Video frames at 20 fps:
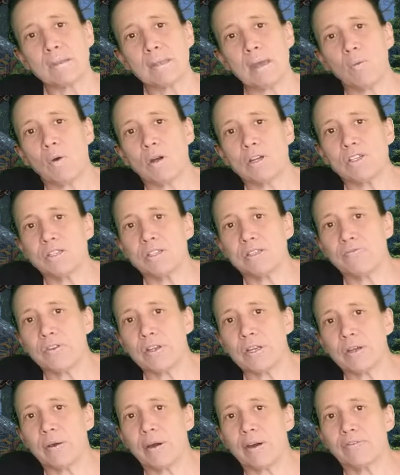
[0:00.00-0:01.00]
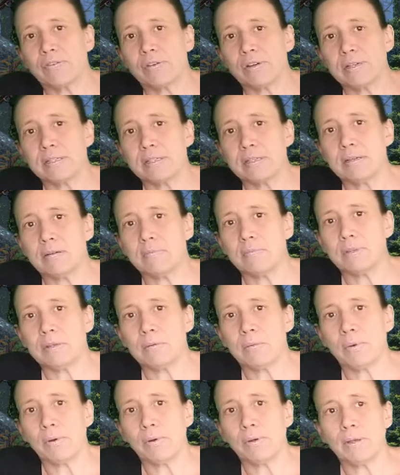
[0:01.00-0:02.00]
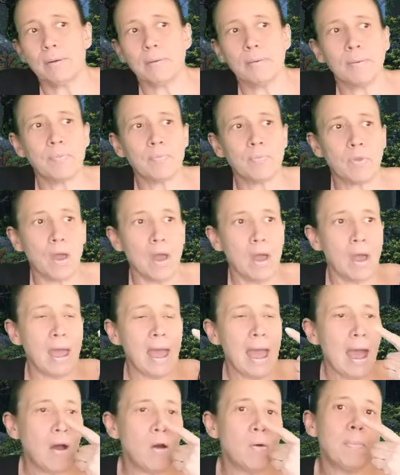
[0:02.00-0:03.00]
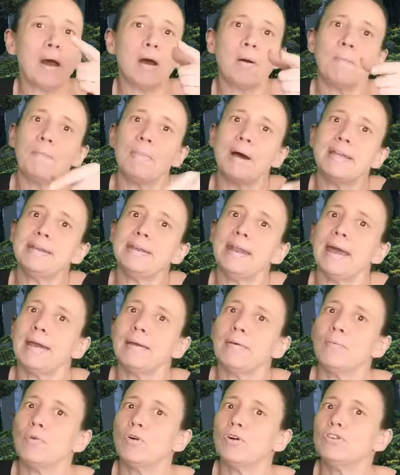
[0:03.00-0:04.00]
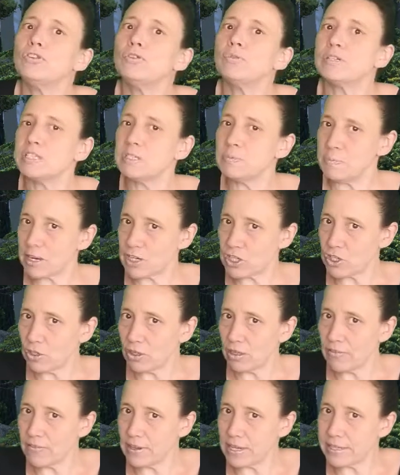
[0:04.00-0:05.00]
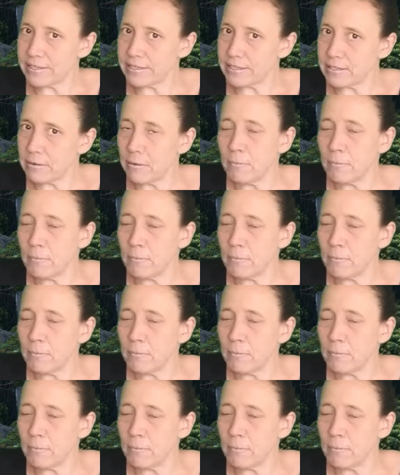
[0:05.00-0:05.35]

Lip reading: They watch this video after I see them in the room. How about Monday? We'll do a special Monday. Event.